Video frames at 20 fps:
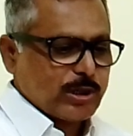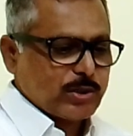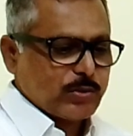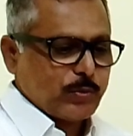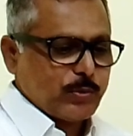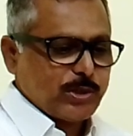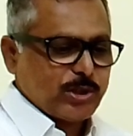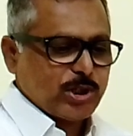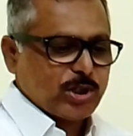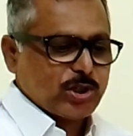
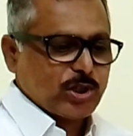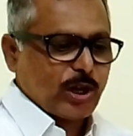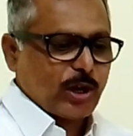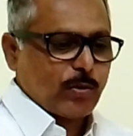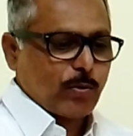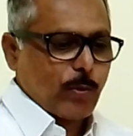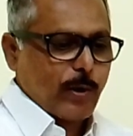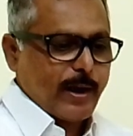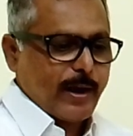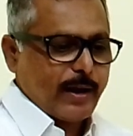which is
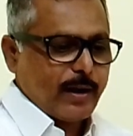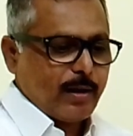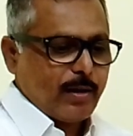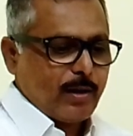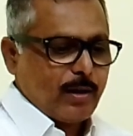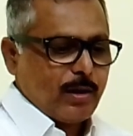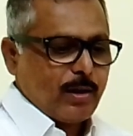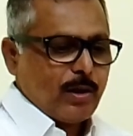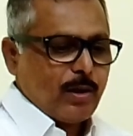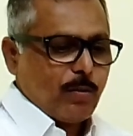required
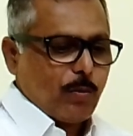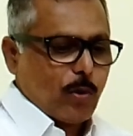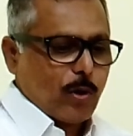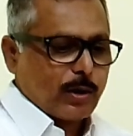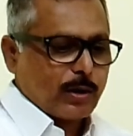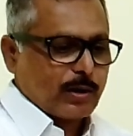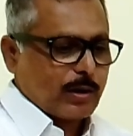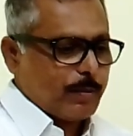for